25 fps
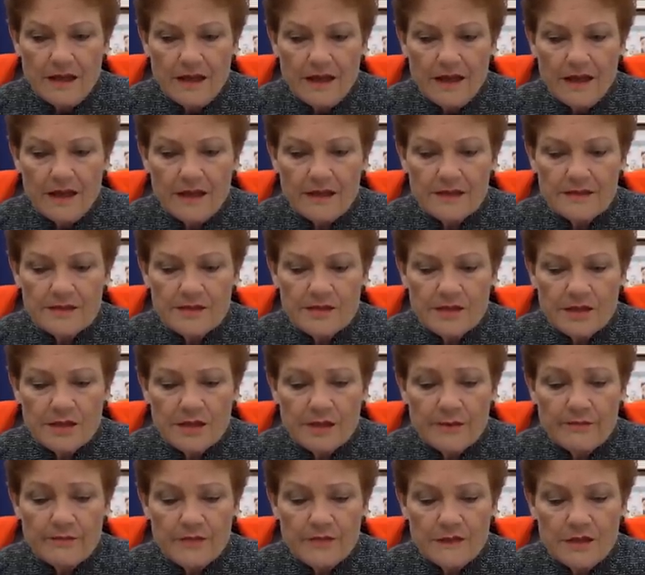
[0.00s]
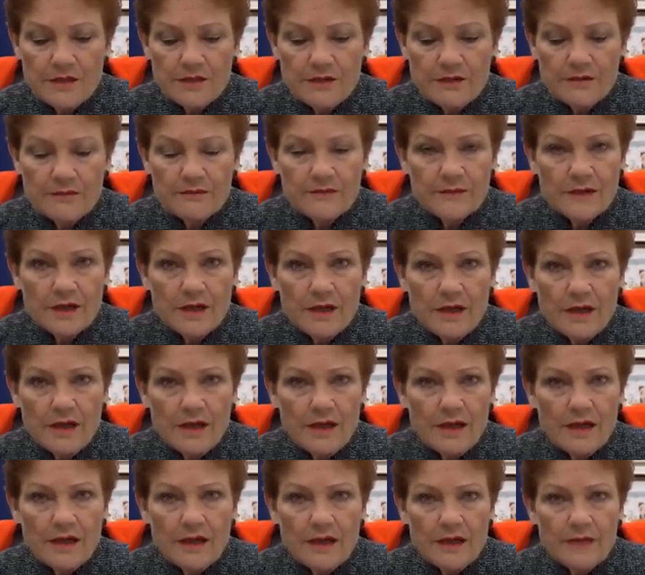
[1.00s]
And, you
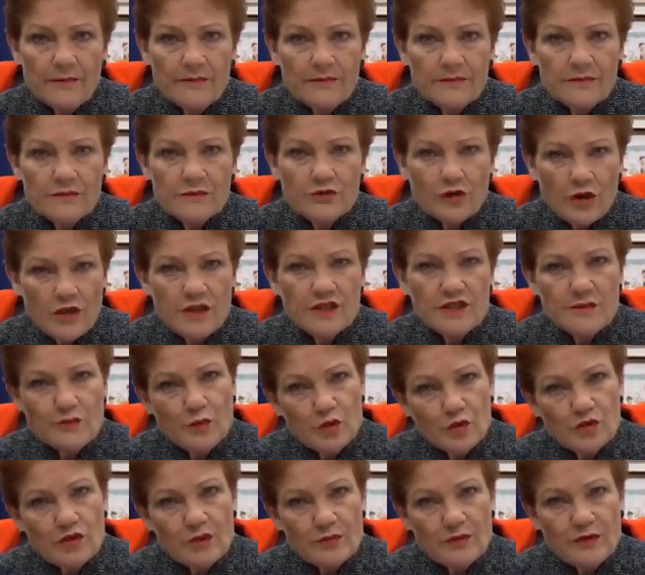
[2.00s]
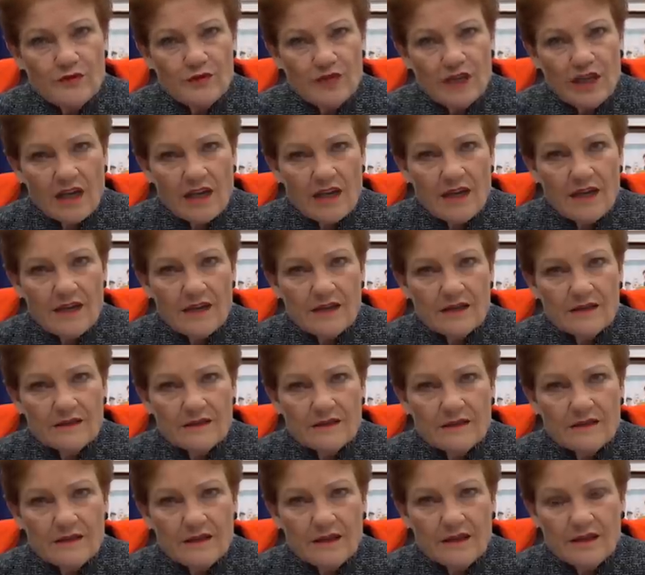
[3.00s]
know, try and support them if you can.
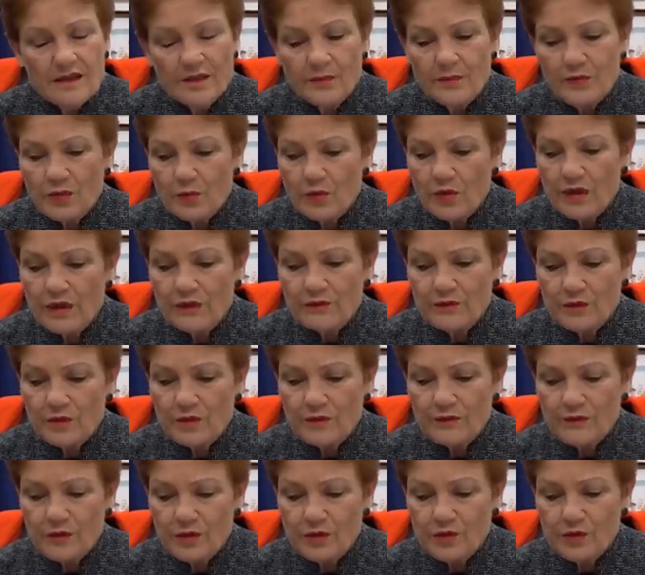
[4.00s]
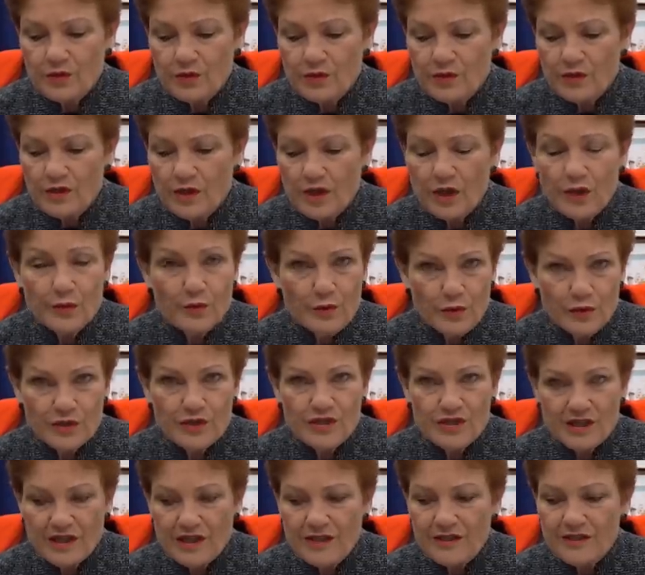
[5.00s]
It'd be wonderful if you could, and I'd
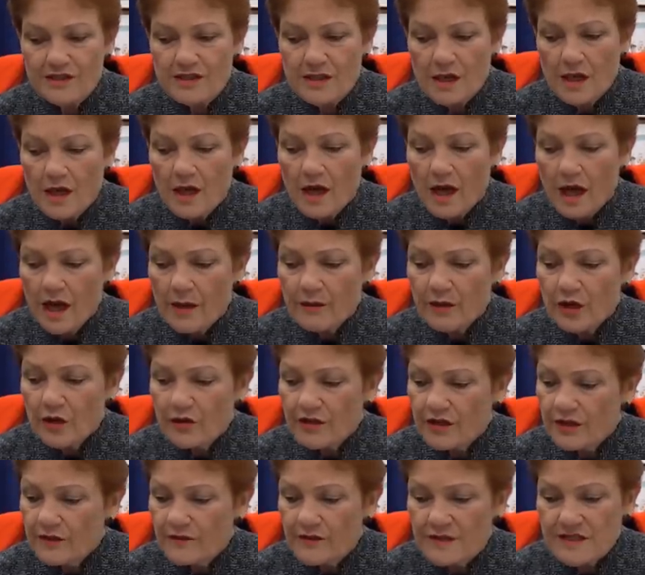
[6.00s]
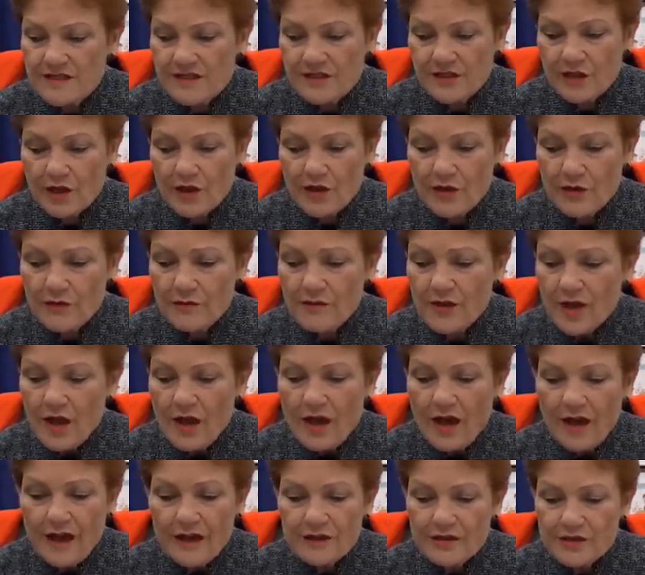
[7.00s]
appreciate it. I'm going to give this a go.
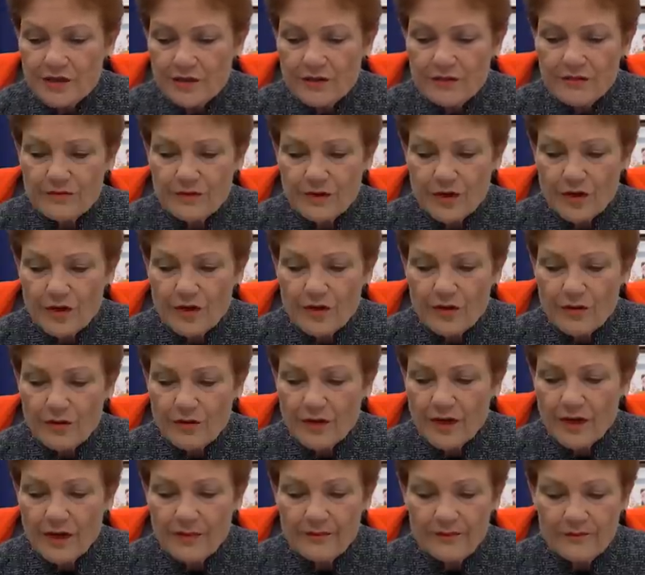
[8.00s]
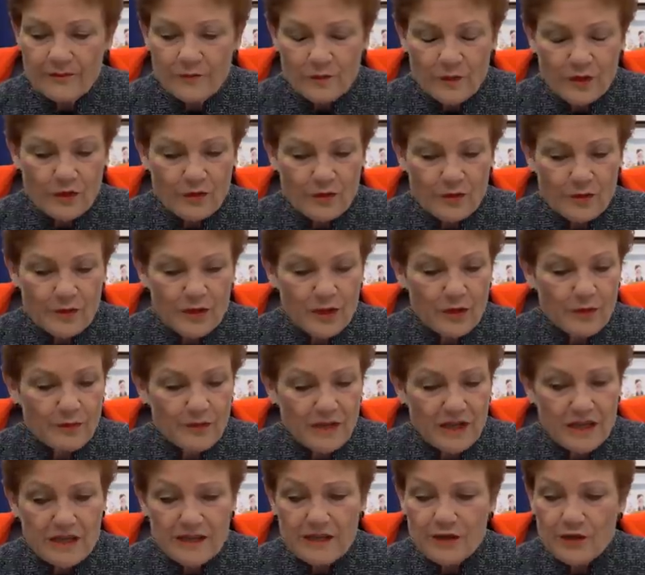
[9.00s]
I don't know whether it'll be a
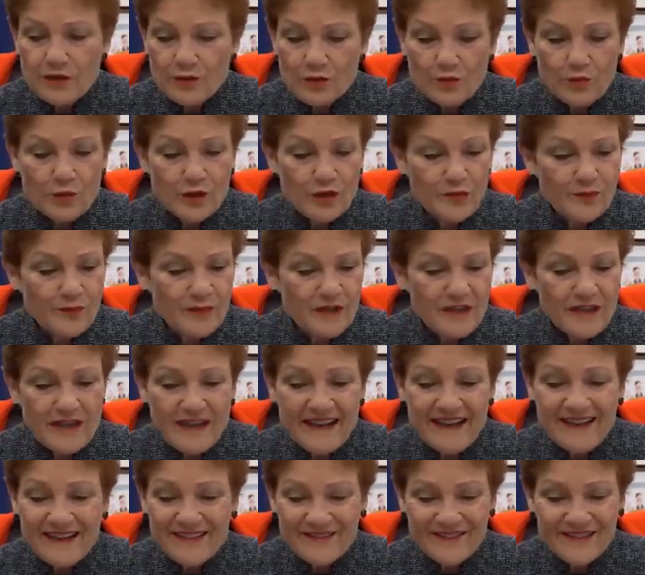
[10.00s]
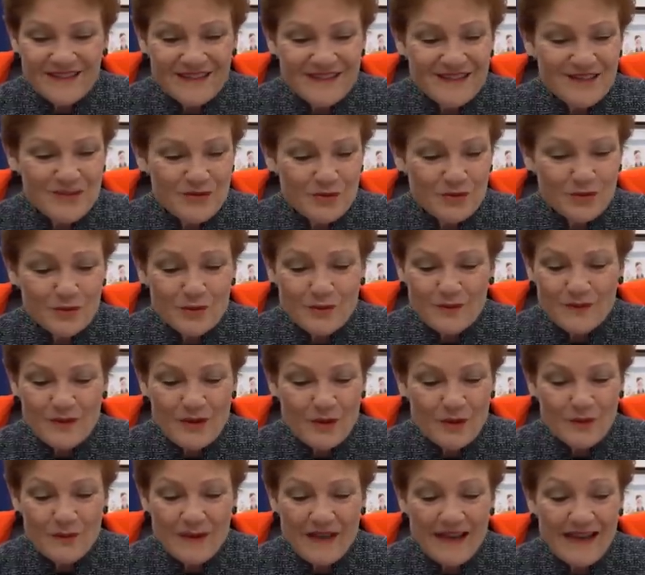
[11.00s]
beanie or what it'd be out of this, or
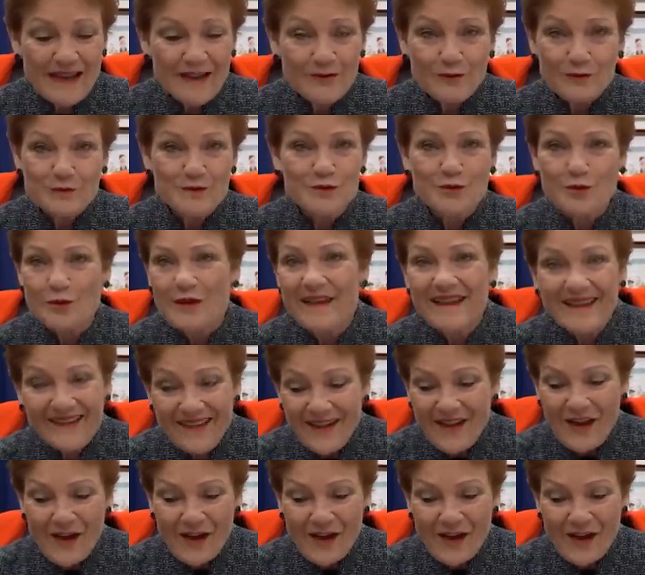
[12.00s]
a bag or a square.